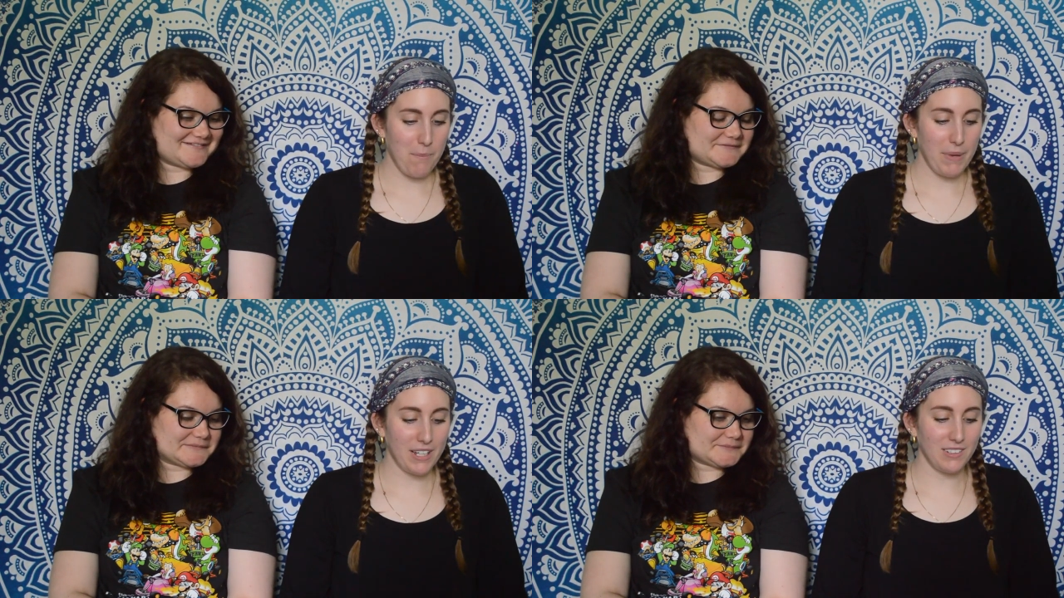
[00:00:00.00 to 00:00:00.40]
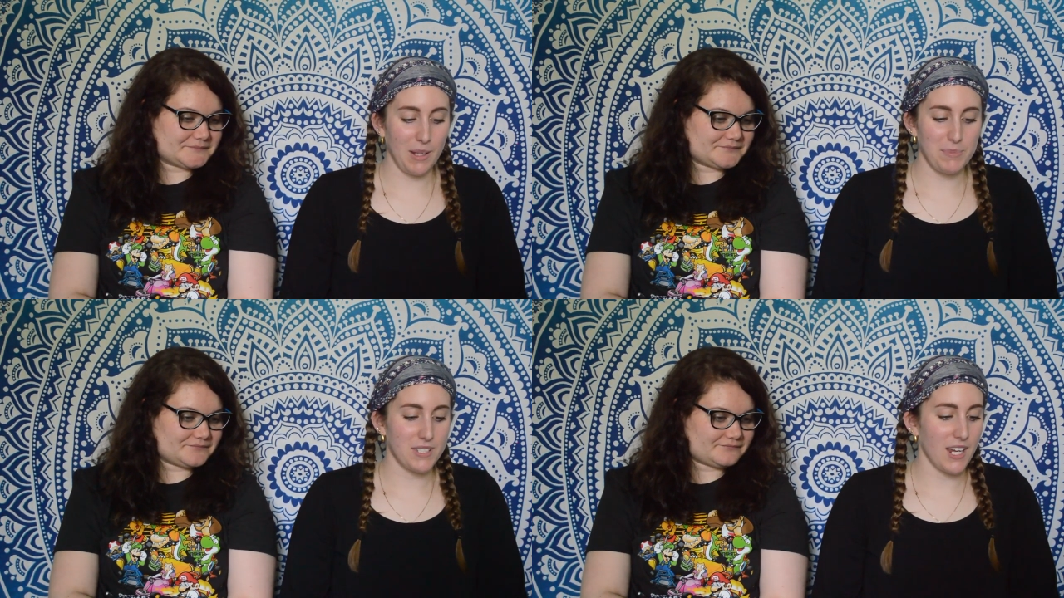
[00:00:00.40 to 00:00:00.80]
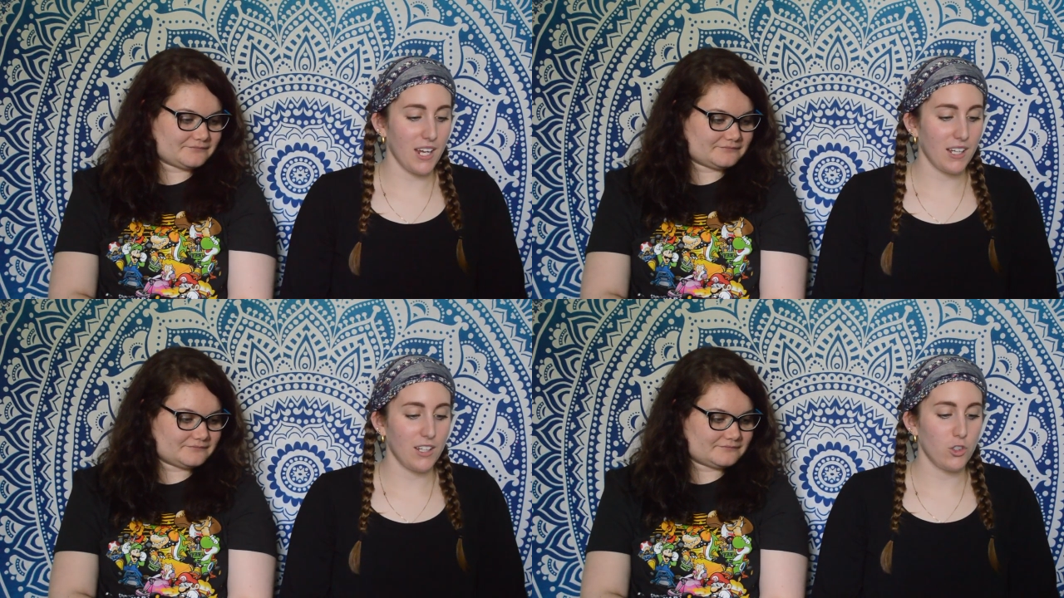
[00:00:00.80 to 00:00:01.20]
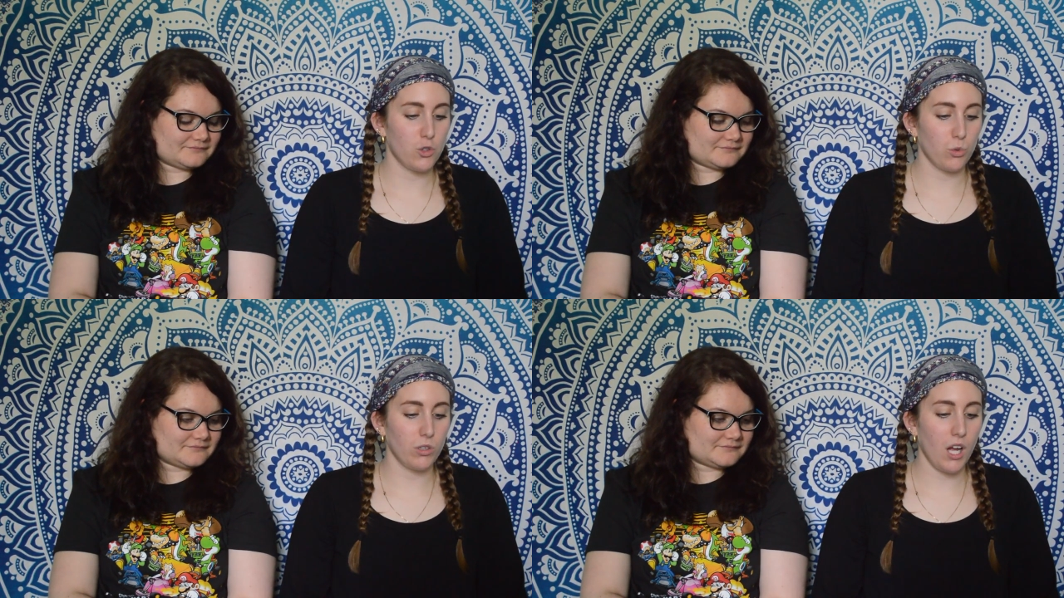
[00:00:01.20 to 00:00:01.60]
Speaker 1: Pick a lipstick:
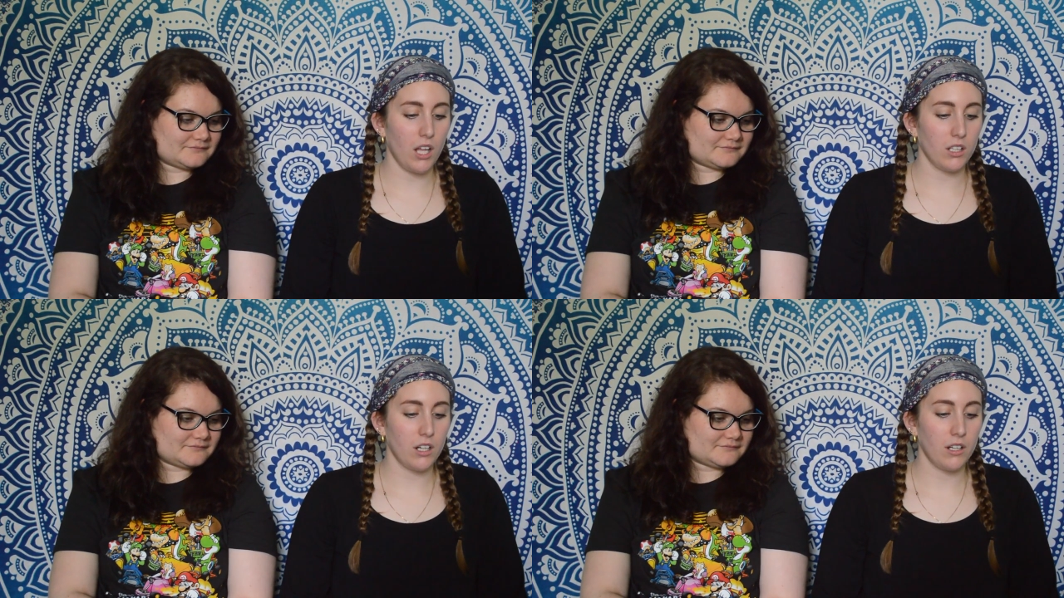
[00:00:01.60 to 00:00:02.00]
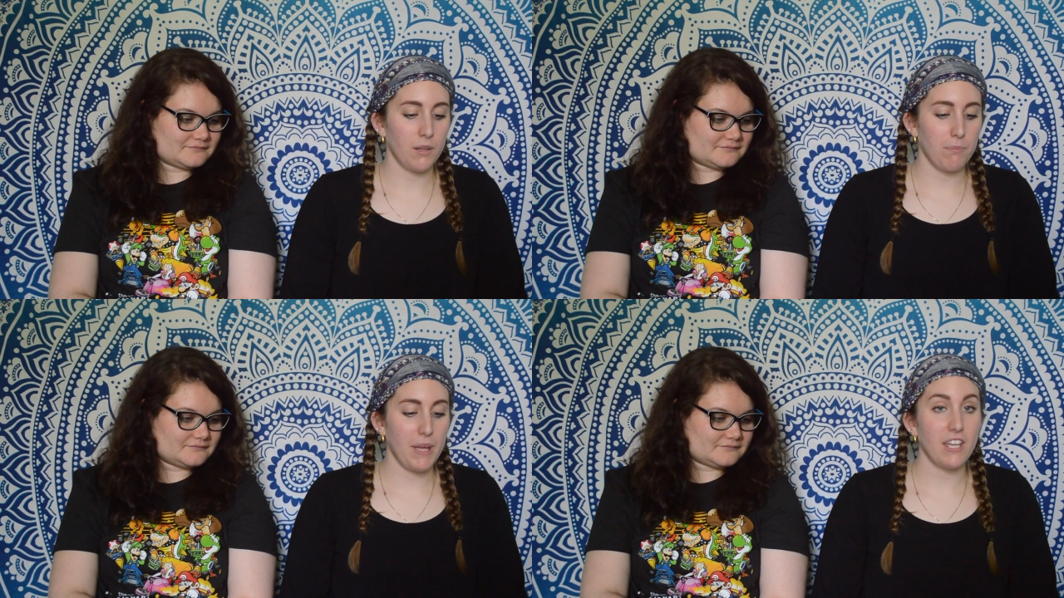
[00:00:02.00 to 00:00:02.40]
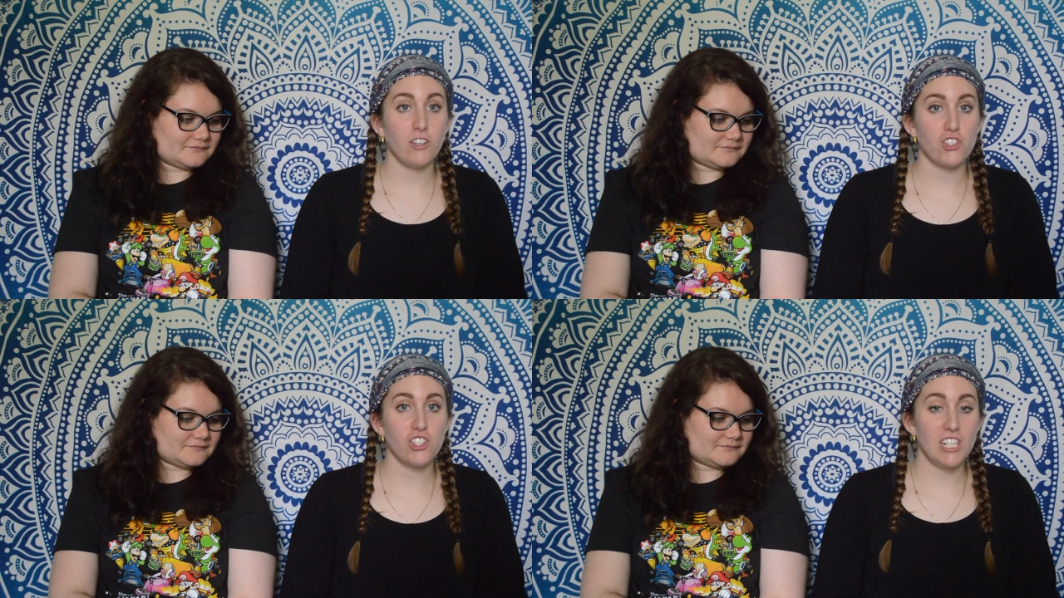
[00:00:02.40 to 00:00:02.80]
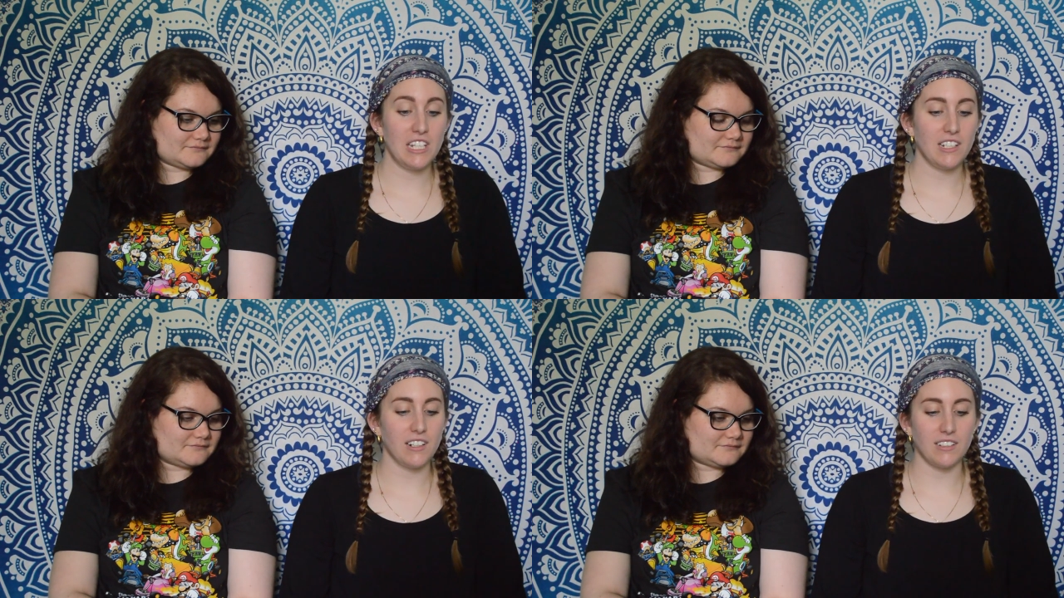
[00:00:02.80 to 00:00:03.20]
dual colored, pink
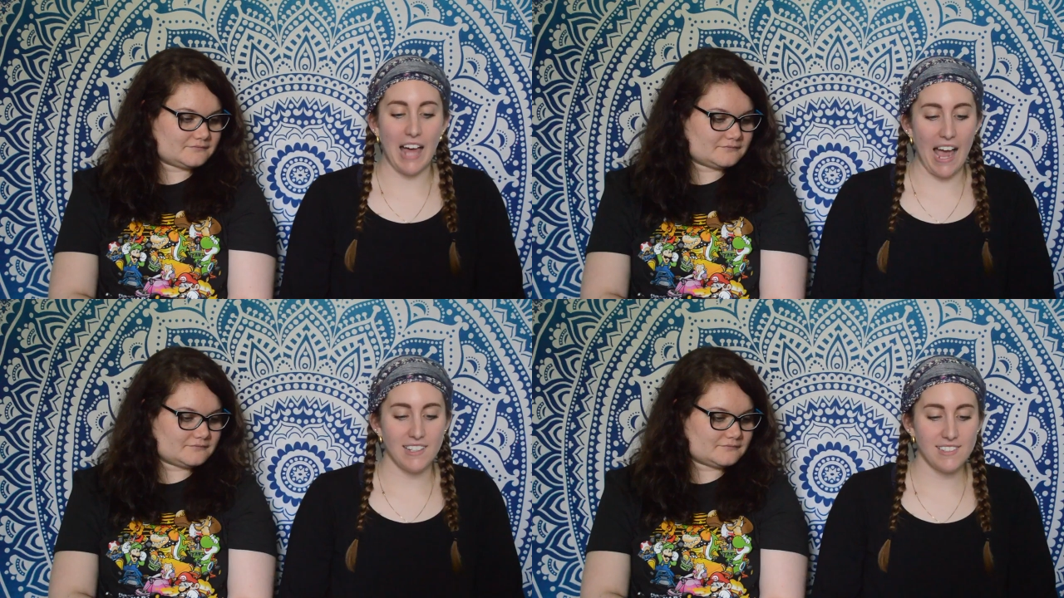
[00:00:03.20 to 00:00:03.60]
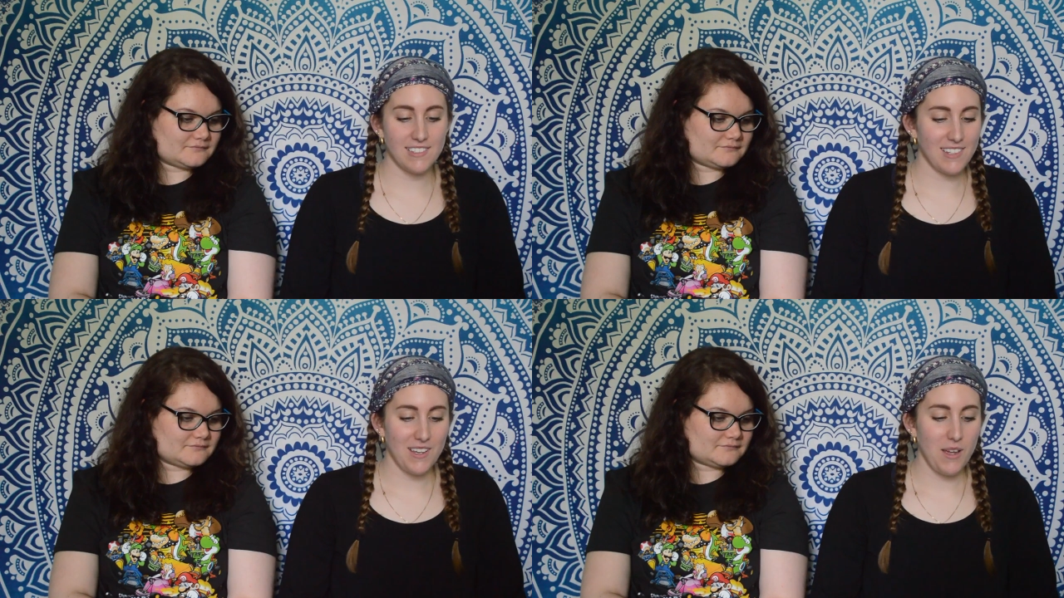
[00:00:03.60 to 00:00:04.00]
sheen glass,